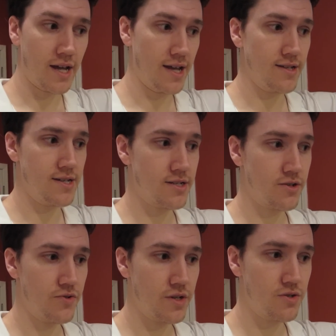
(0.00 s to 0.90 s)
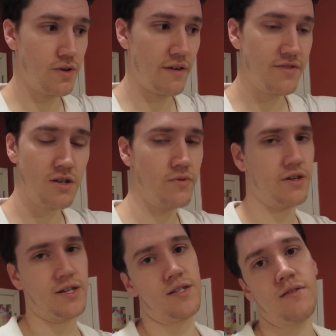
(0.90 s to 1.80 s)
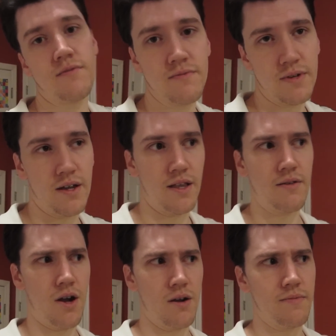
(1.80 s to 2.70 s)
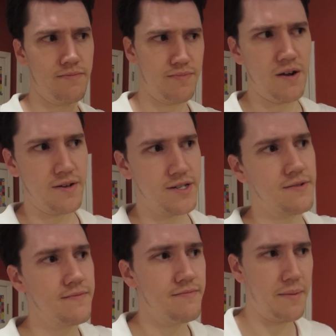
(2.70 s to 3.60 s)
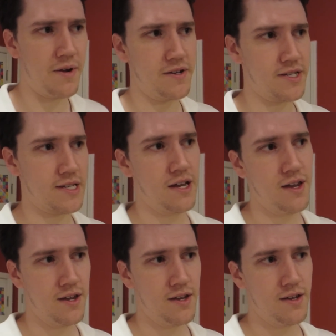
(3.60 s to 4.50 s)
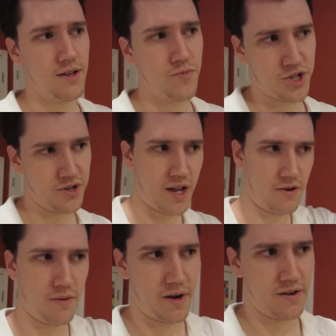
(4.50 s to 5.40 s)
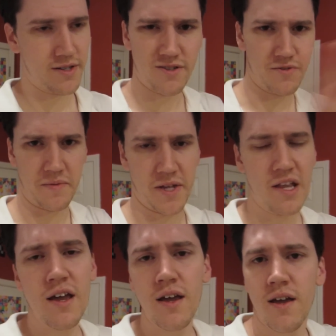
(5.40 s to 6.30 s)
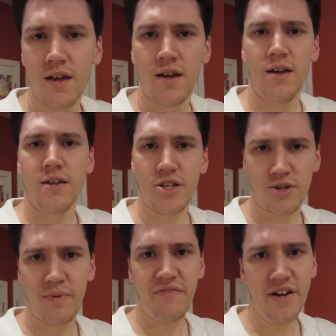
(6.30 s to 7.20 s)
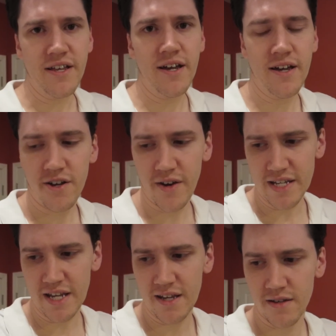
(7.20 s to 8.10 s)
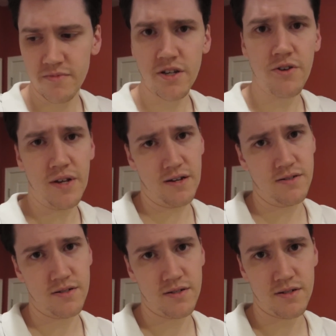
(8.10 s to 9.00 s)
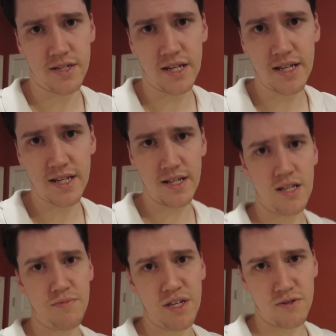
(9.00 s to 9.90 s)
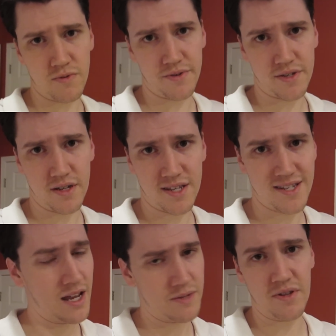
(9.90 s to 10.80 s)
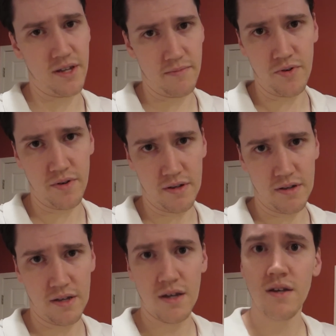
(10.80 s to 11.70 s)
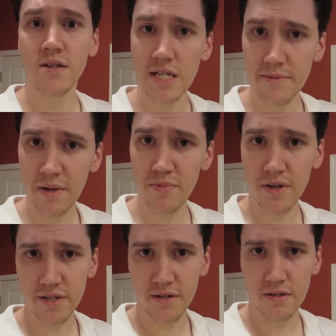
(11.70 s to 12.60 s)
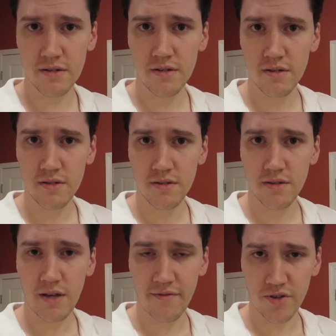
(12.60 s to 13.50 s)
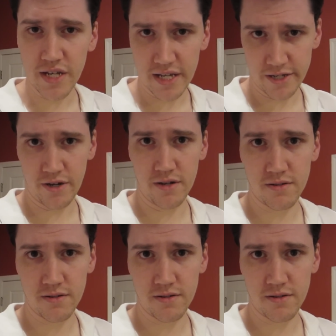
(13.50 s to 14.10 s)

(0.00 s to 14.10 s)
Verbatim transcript: and he's going to have dinner with us, and our parents, my parents, which are now her parents, you know what I mean. That should be fun. Alright, I'm gonna go now, because I need to eat these pizza rolls. It's desperately important. Celebrate Preaster. Have a good Easter.